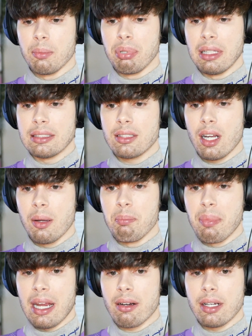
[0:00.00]
blended
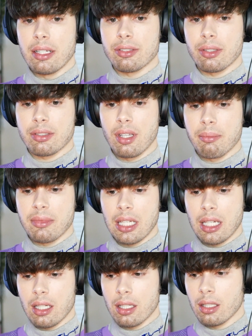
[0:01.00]
up berries or
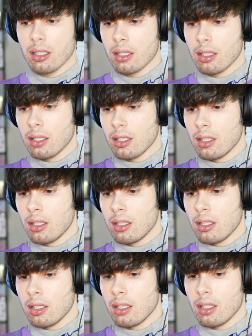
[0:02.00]
something,
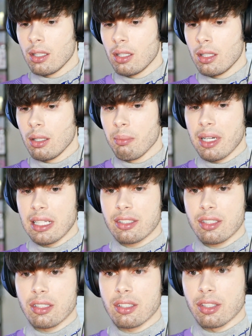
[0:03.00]
but
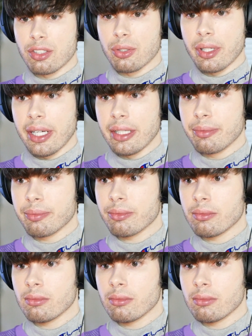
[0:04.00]
it's just a street.